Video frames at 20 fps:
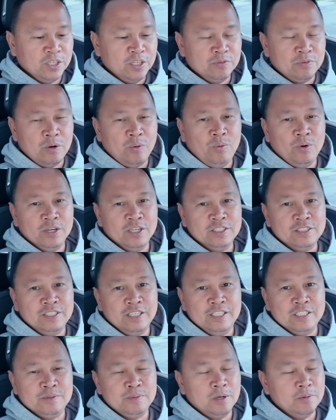if I want to
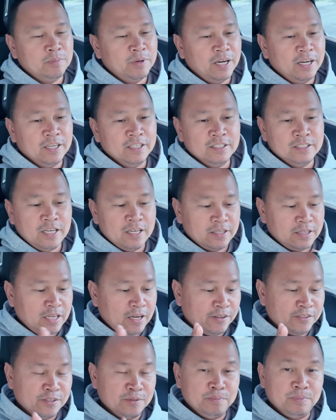change my mind? That
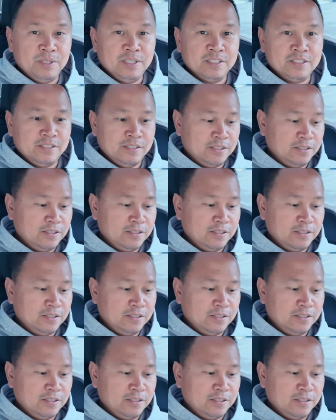$1,000 is